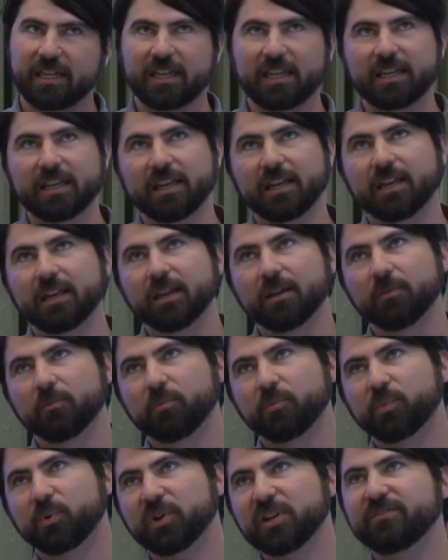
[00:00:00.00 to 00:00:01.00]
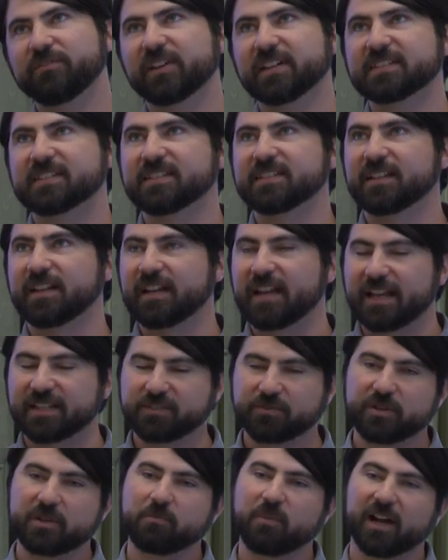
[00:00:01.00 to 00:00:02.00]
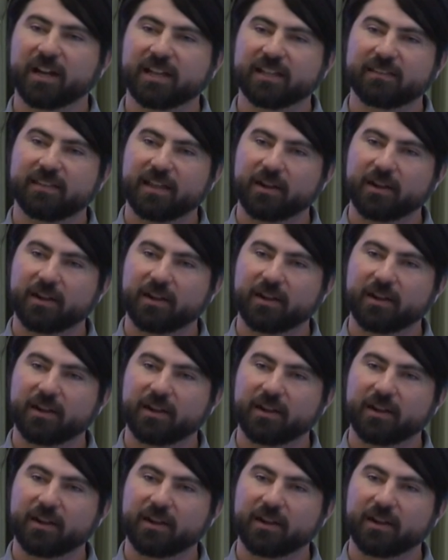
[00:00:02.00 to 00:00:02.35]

in prefixes in an S3 bucket